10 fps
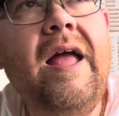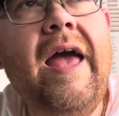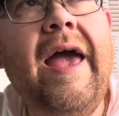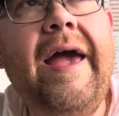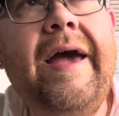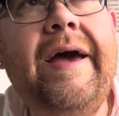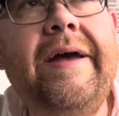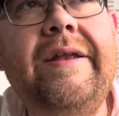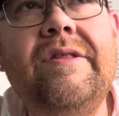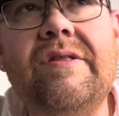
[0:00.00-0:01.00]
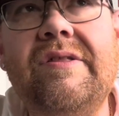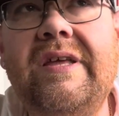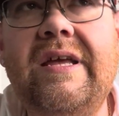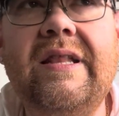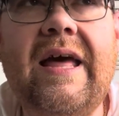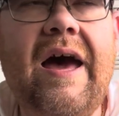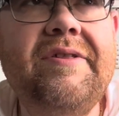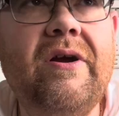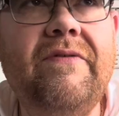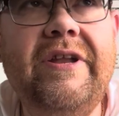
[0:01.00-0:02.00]
And this is the last
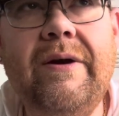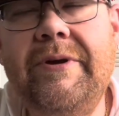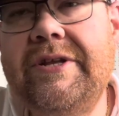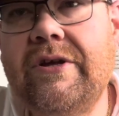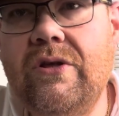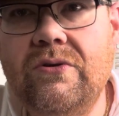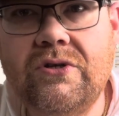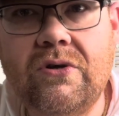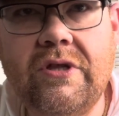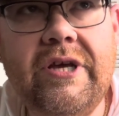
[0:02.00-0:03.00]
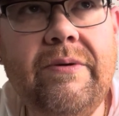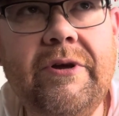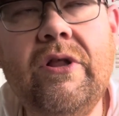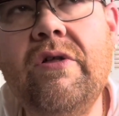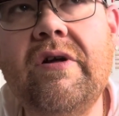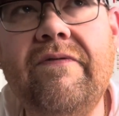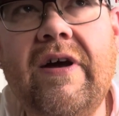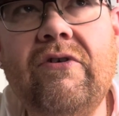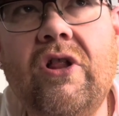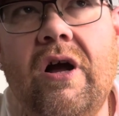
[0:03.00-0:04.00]
hour of the day. We get to close early. We close on
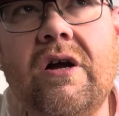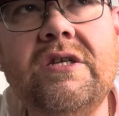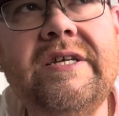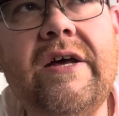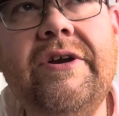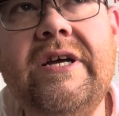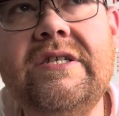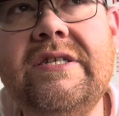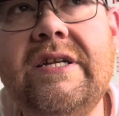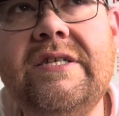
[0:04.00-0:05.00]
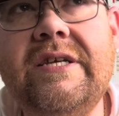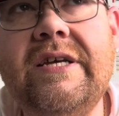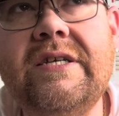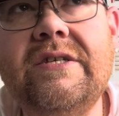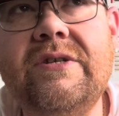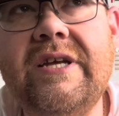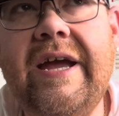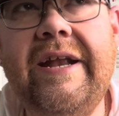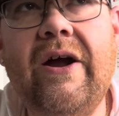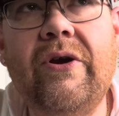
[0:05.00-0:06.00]
5 o'clock on Saturdays instead of 6. So it's an
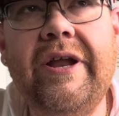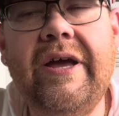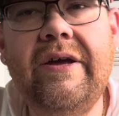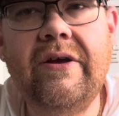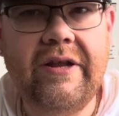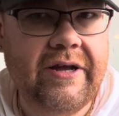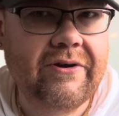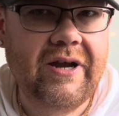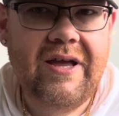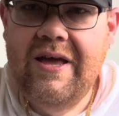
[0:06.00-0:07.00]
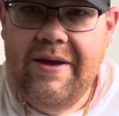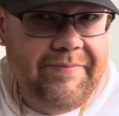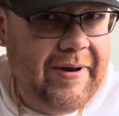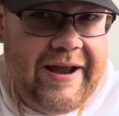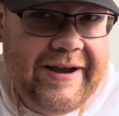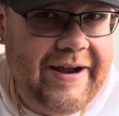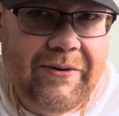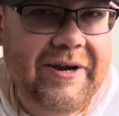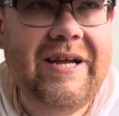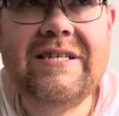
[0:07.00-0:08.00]
8-hour day. And my 8-hour
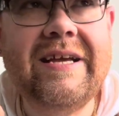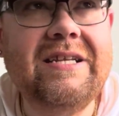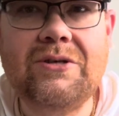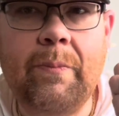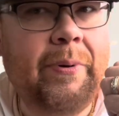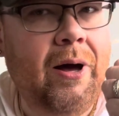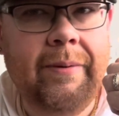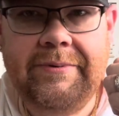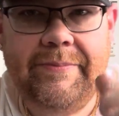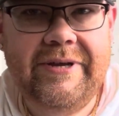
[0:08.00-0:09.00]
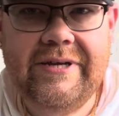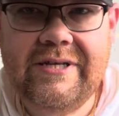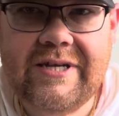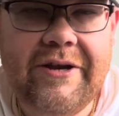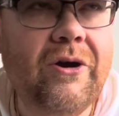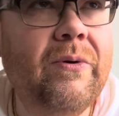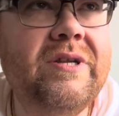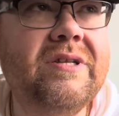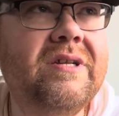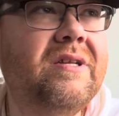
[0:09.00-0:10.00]
days, I get so pumped because I know it's
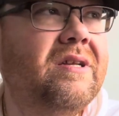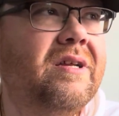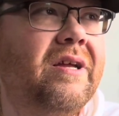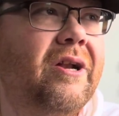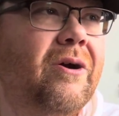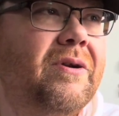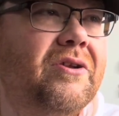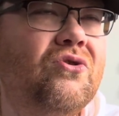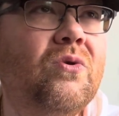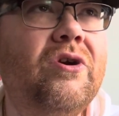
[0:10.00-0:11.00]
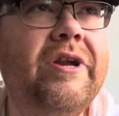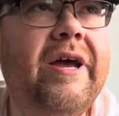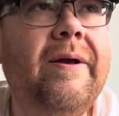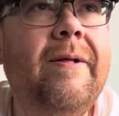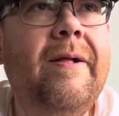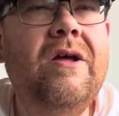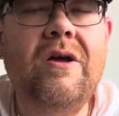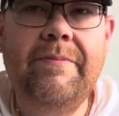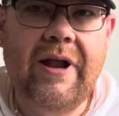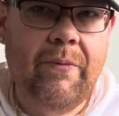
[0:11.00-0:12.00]
a shorter day.
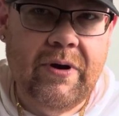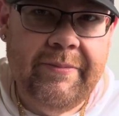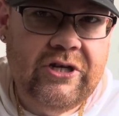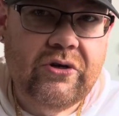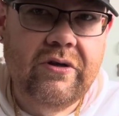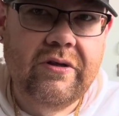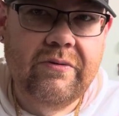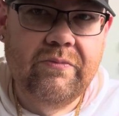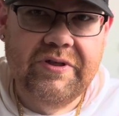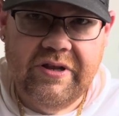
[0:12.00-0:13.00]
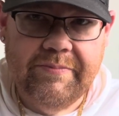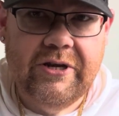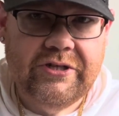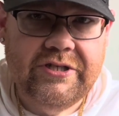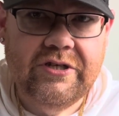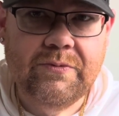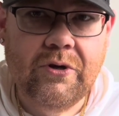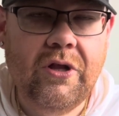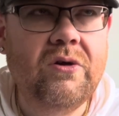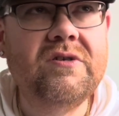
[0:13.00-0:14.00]
But I want to make sure, especially since we're
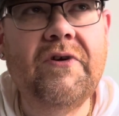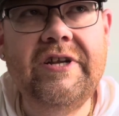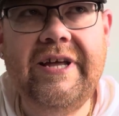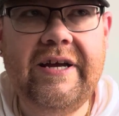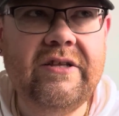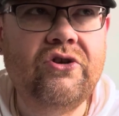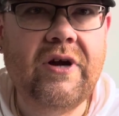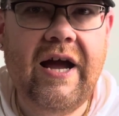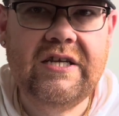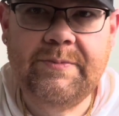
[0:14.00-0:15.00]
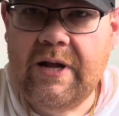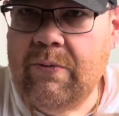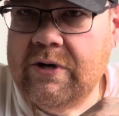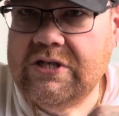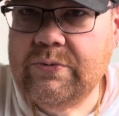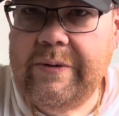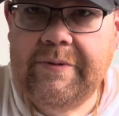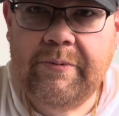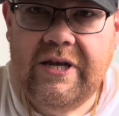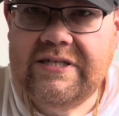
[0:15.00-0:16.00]
closed, I've already taken the trash, but I want to sweep the
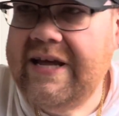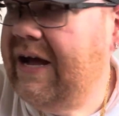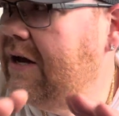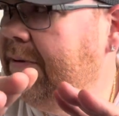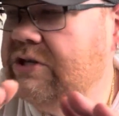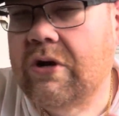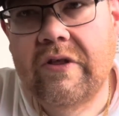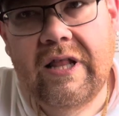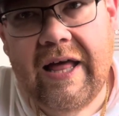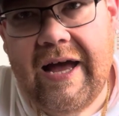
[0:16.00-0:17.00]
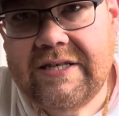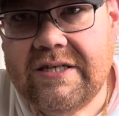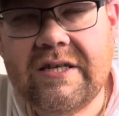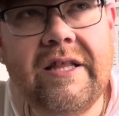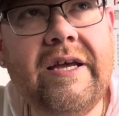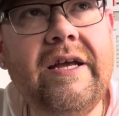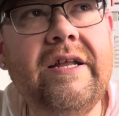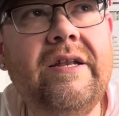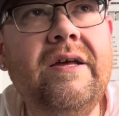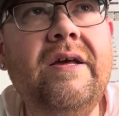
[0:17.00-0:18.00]
place down and make sure all the glass is clean.
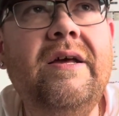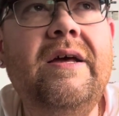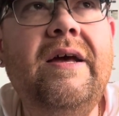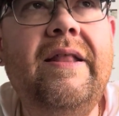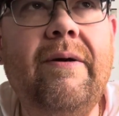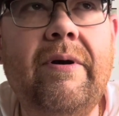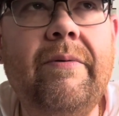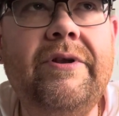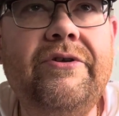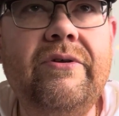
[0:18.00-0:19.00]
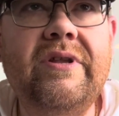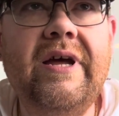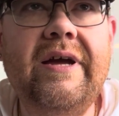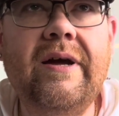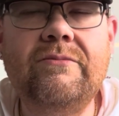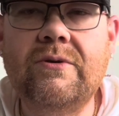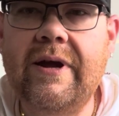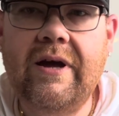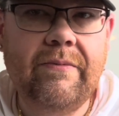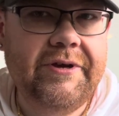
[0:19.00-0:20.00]
And that way when Tuesday comes
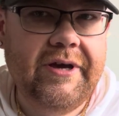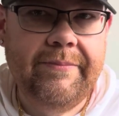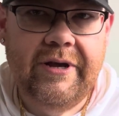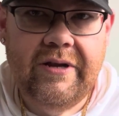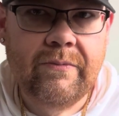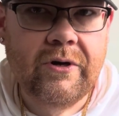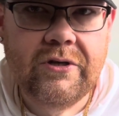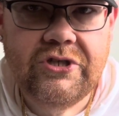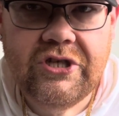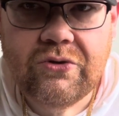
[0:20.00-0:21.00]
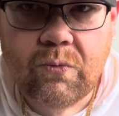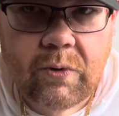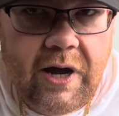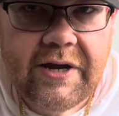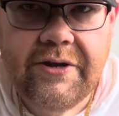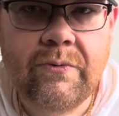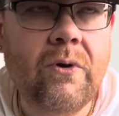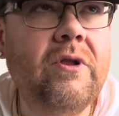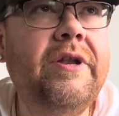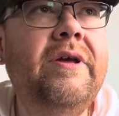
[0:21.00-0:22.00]
around, we come in and we're just rock and
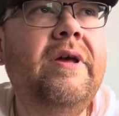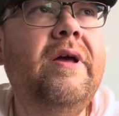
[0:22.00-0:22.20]
rolling.